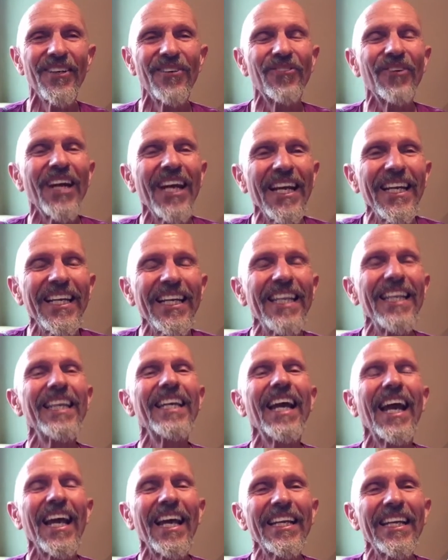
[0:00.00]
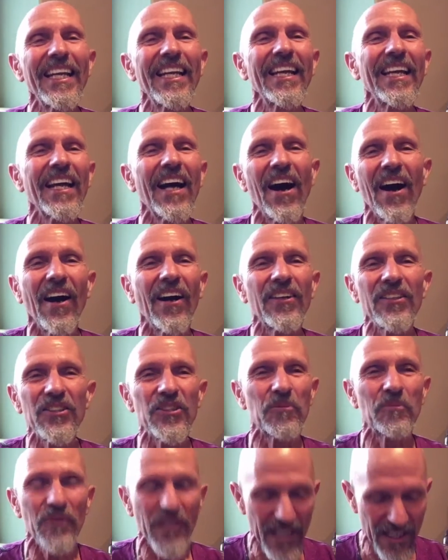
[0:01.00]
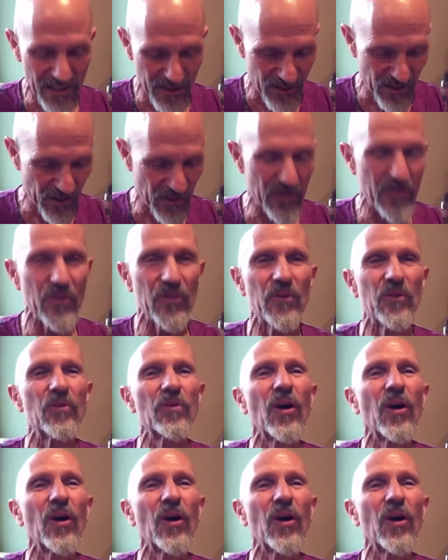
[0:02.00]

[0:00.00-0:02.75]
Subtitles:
radiating our splendor to